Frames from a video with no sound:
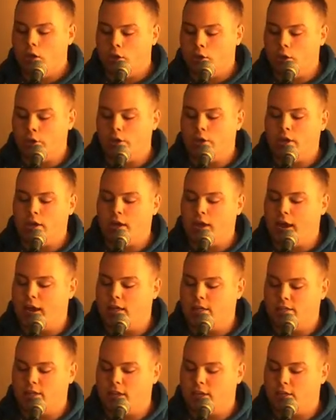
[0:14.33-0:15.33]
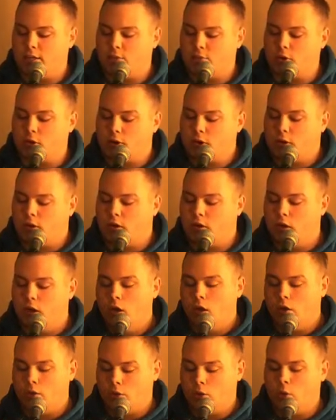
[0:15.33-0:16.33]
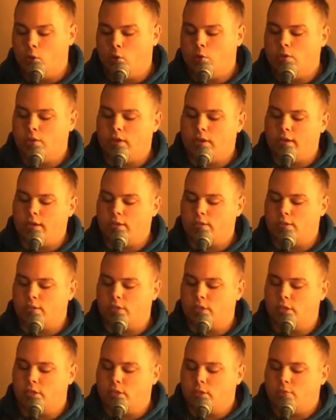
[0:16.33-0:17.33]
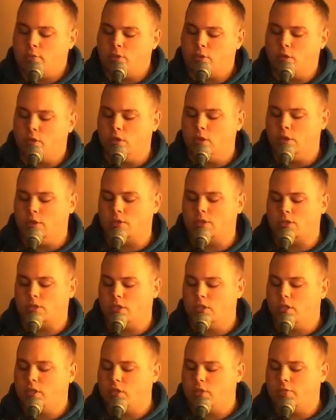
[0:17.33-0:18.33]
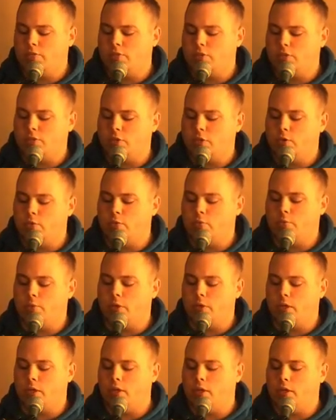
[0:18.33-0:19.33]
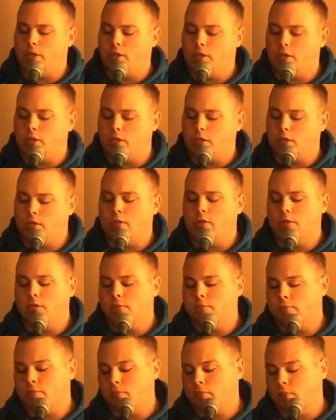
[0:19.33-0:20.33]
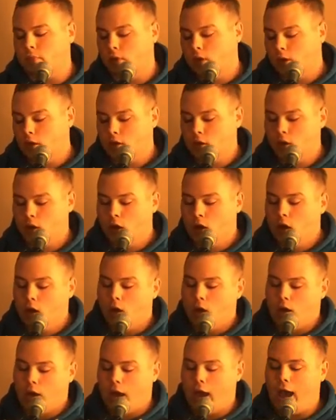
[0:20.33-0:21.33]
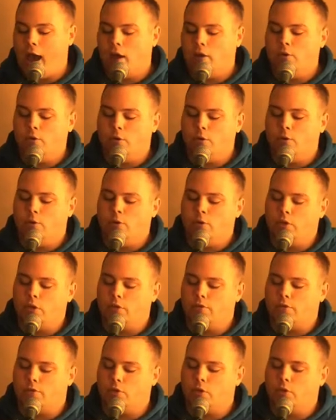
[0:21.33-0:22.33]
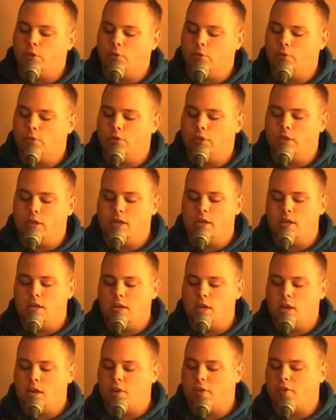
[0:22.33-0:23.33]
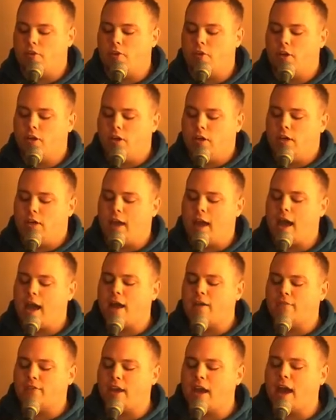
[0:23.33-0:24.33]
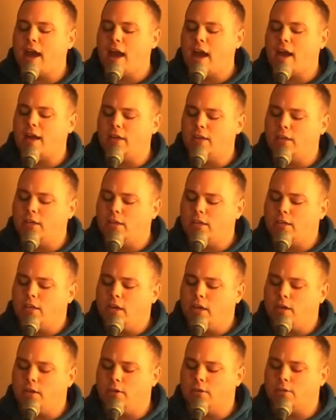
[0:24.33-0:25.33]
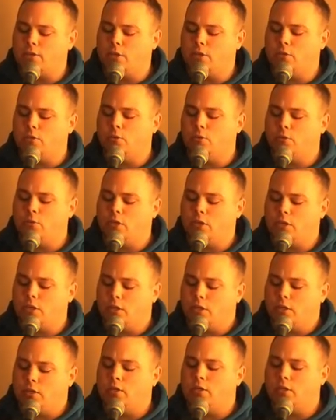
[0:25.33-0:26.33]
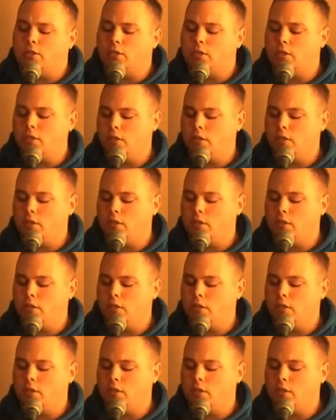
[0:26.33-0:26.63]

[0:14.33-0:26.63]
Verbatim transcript: Honey, how's that train going down? Seems a little stiff for 2 p.m. Holler if you need anything. I've got an ear to lend.